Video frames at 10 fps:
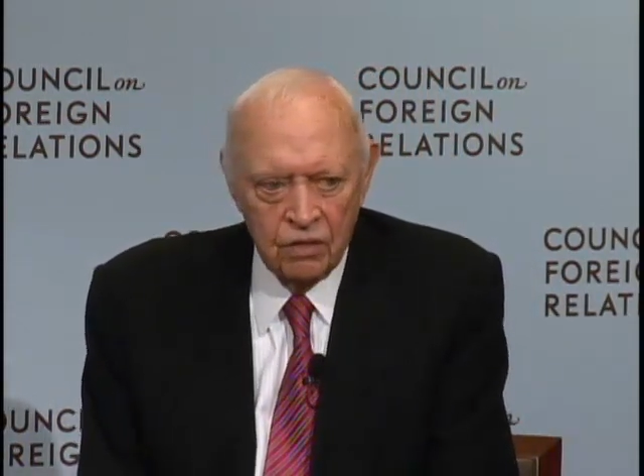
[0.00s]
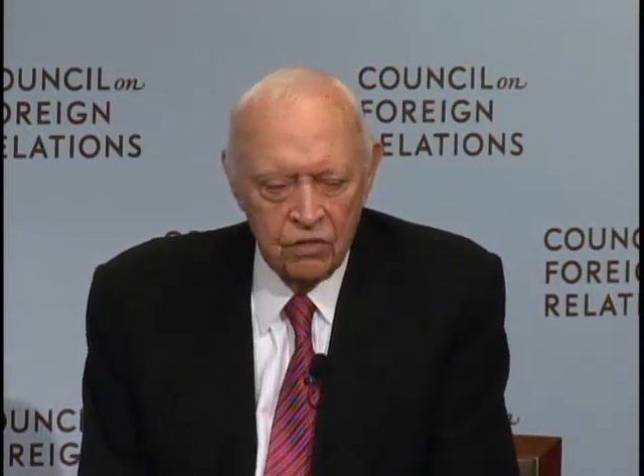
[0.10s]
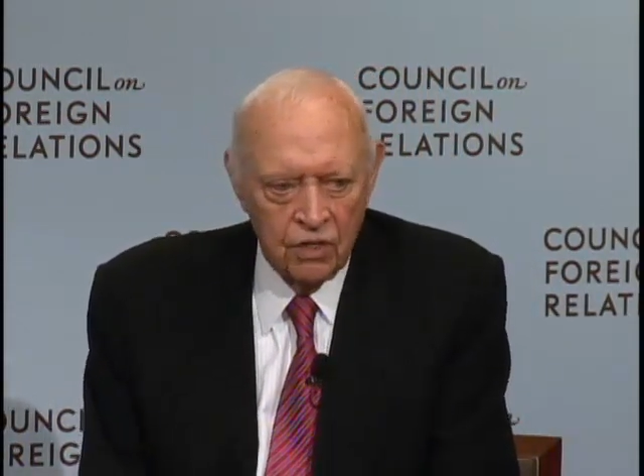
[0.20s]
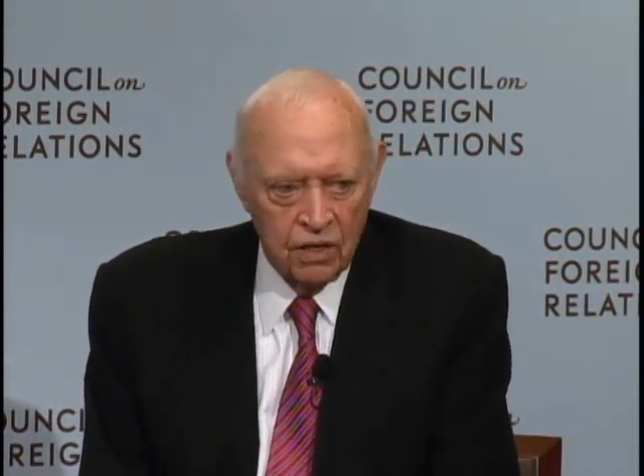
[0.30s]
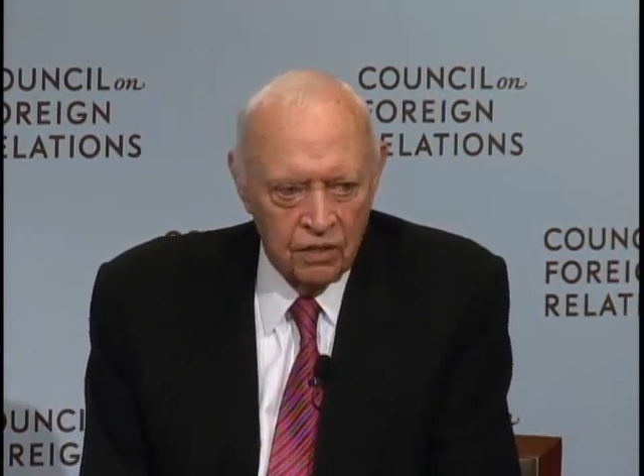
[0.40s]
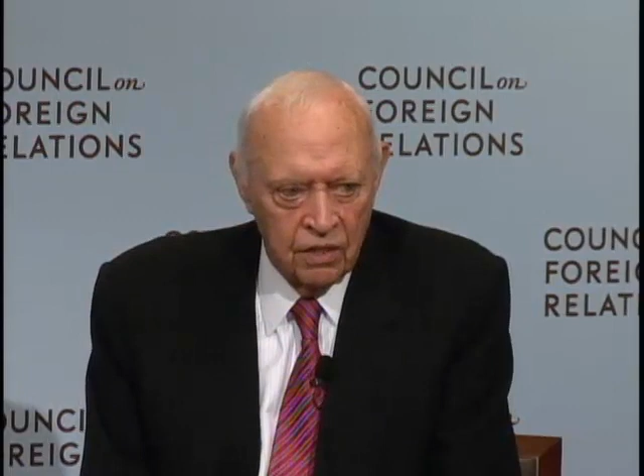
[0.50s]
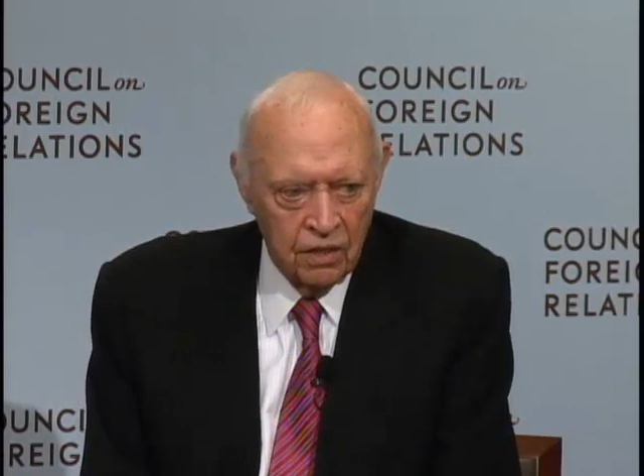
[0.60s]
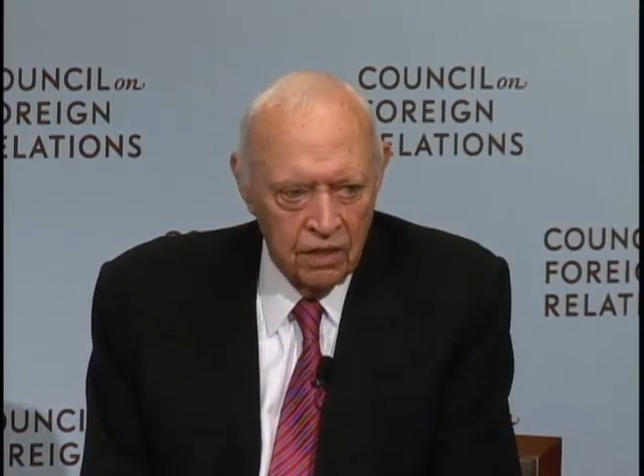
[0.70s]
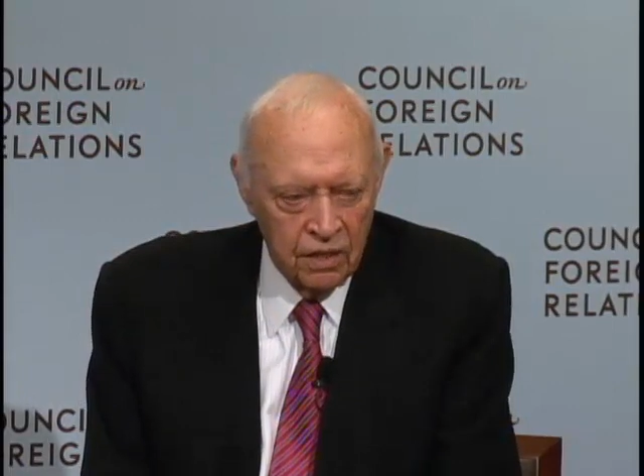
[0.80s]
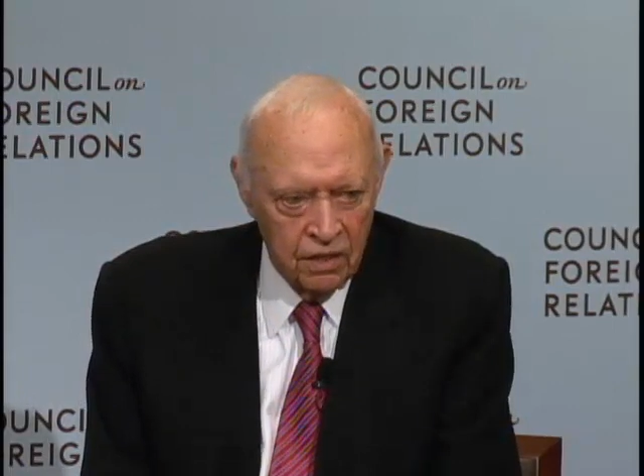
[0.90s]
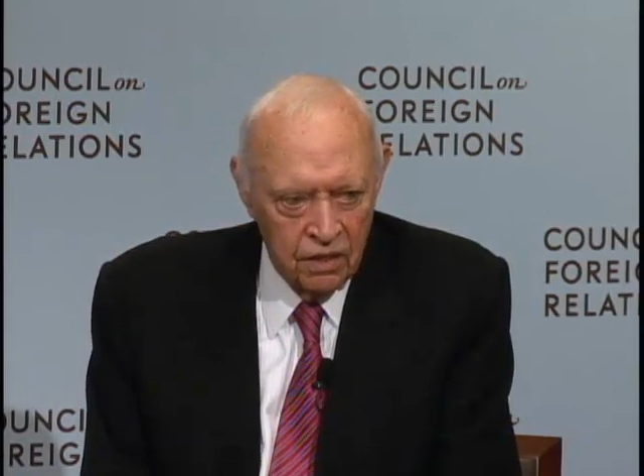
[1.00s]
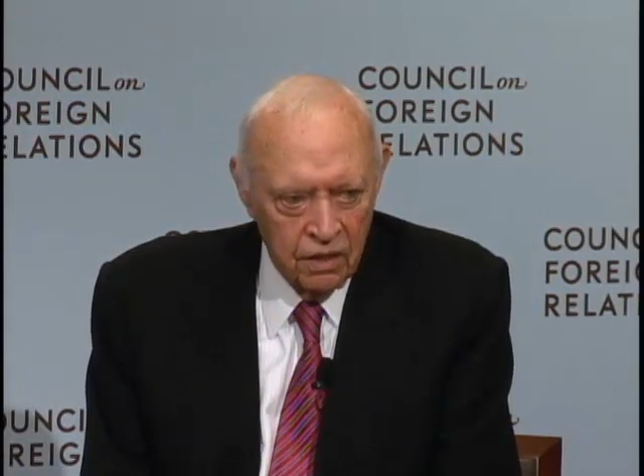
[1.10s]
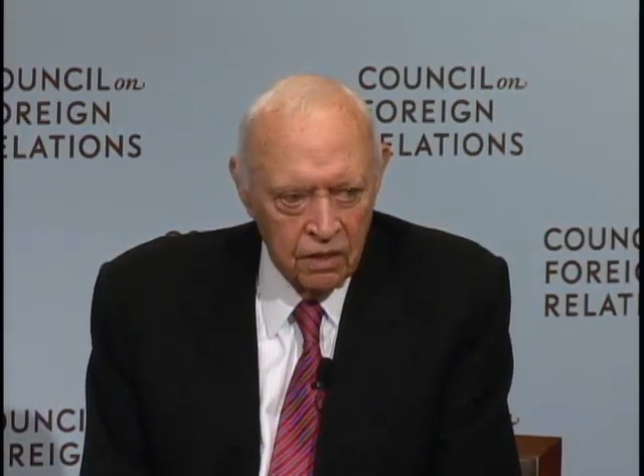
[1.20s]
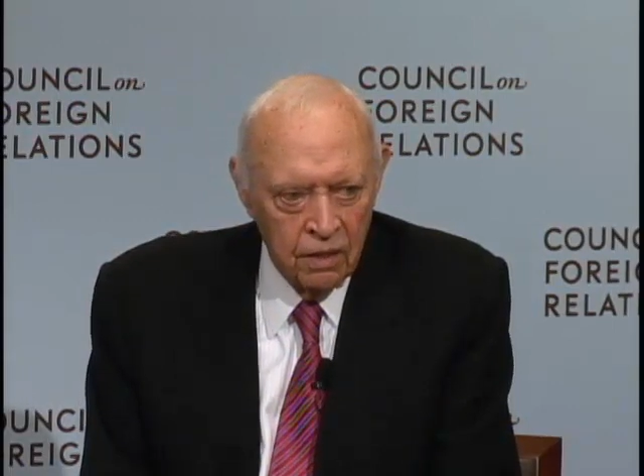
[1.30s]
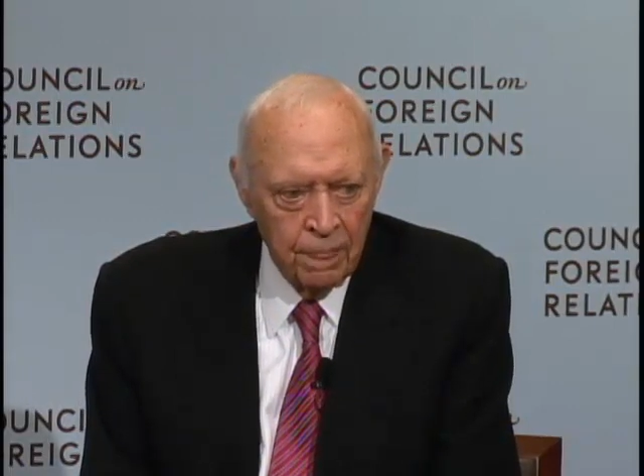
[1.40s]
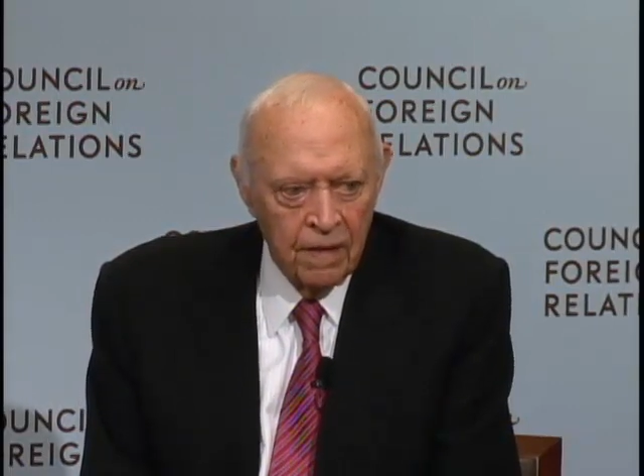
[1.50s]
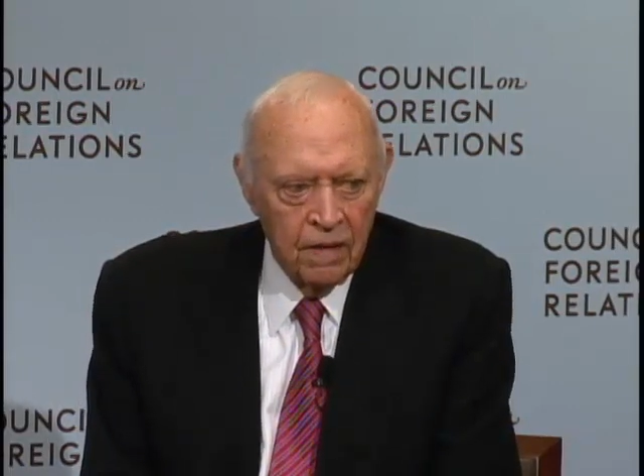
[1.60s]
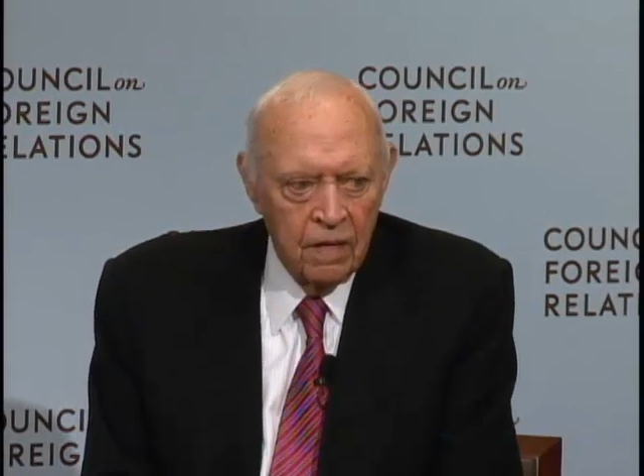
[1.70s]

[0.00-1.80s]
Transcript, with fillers: and John Kennedy did.